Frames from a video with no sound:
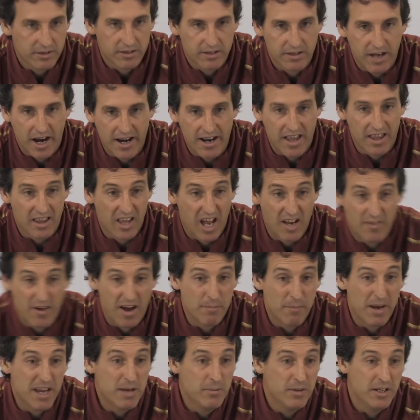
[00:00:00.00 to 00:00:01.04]
can arrive,
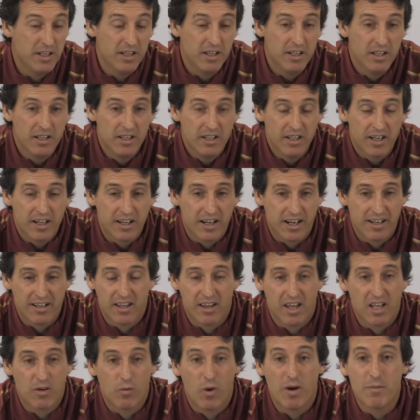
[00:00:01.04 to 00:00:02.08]
and maybe can
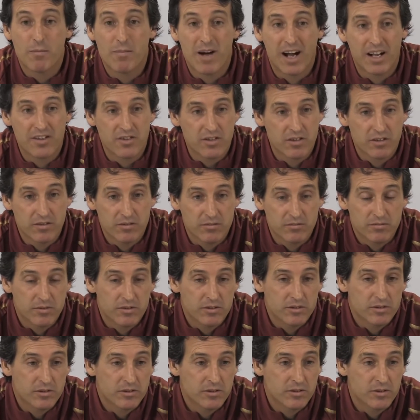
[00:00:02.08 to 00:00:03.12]
arrive one match.
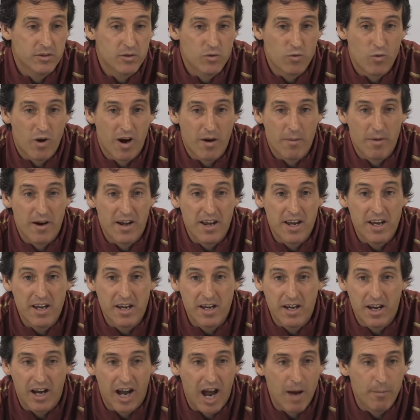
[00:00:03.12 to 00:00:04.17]
You are
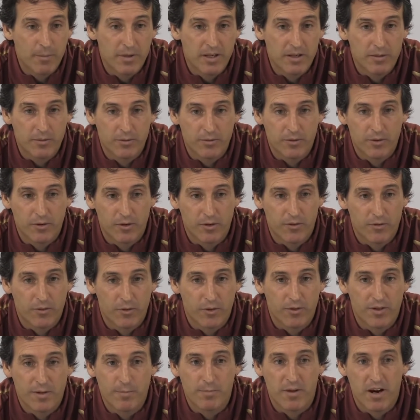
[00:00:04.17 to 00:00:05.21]
very happy for
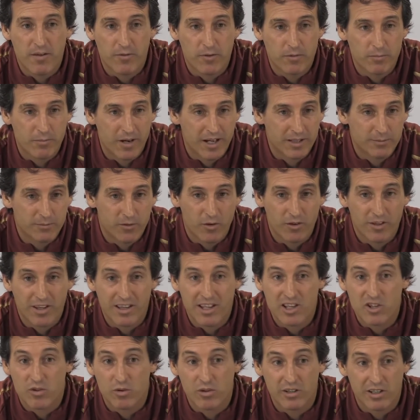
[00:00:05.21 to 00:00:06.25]
the performance, for the
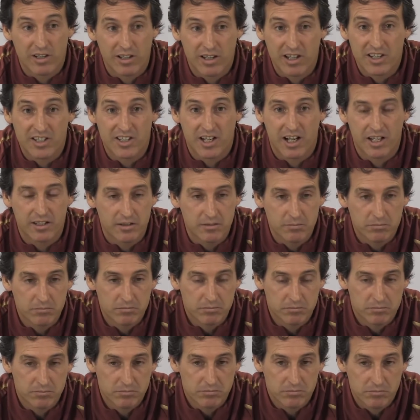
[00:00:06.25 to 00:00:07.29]
result.
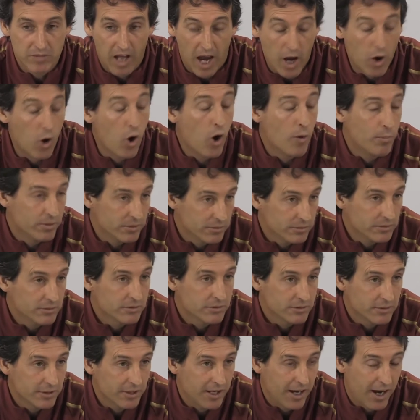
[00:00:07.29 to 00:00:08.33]
I hope
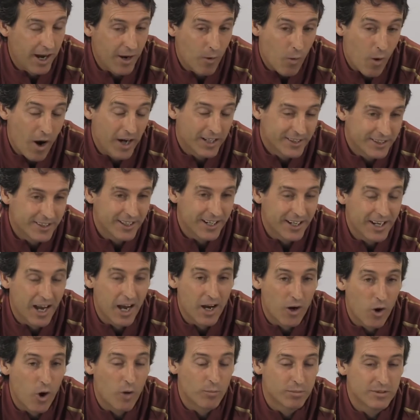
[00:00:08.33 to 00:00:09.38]

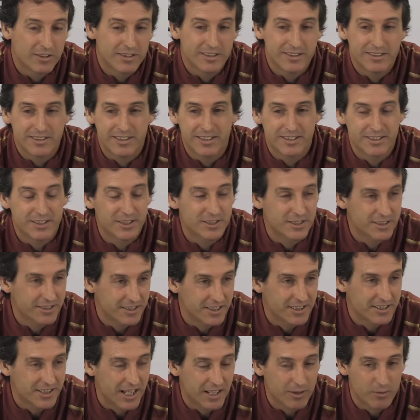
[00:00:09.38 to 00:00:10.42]

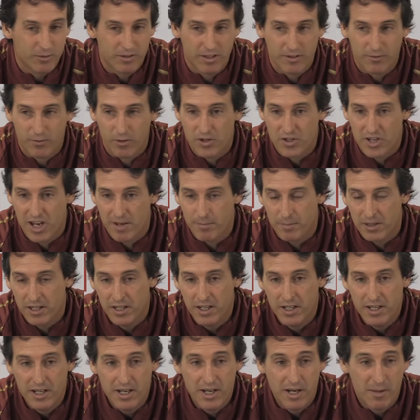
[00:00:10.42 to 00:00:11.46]
this Saturday, for example.
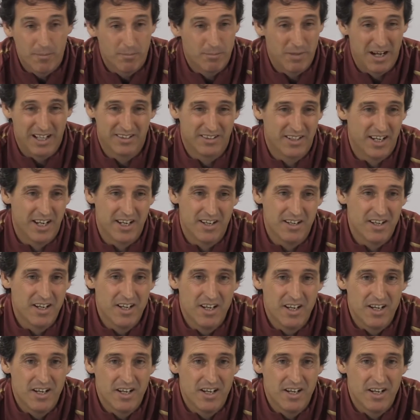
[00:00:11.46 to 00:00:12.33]
But then,